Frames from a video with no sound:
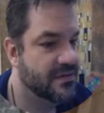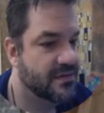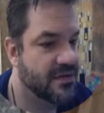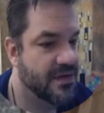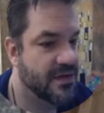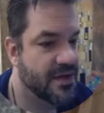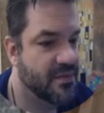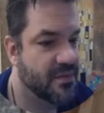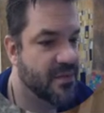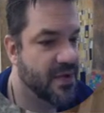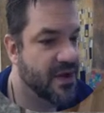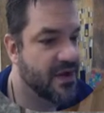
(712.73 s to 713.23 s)

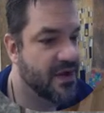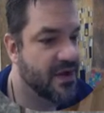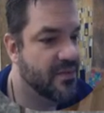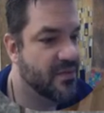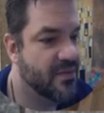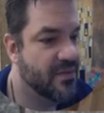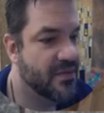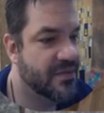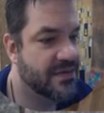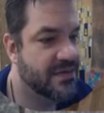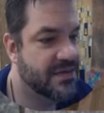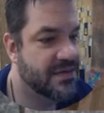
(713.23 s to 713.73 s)

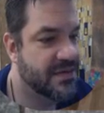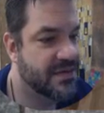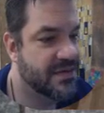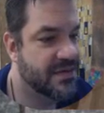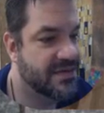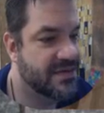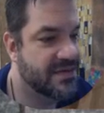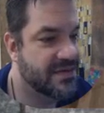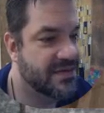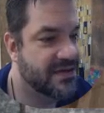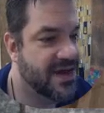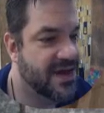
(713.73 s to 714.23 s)
Comparables.
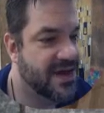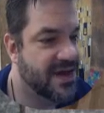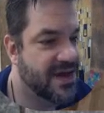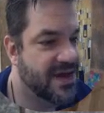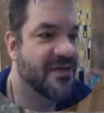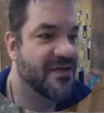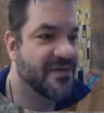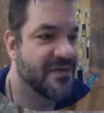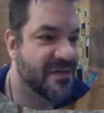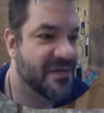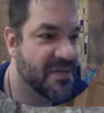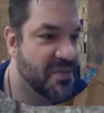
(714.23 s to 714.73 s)
Oh,
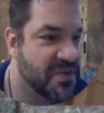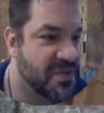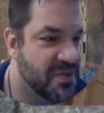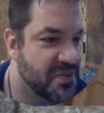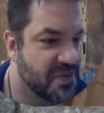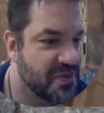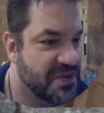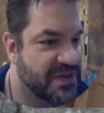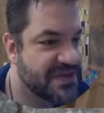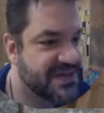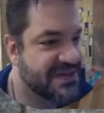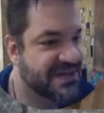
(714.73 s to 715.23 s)
let me
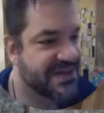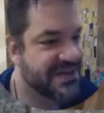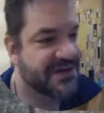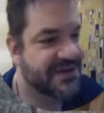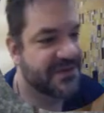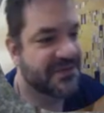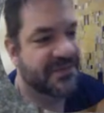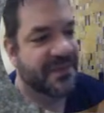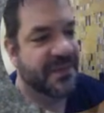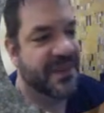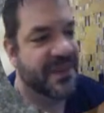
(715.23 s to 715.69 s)
throw this in here.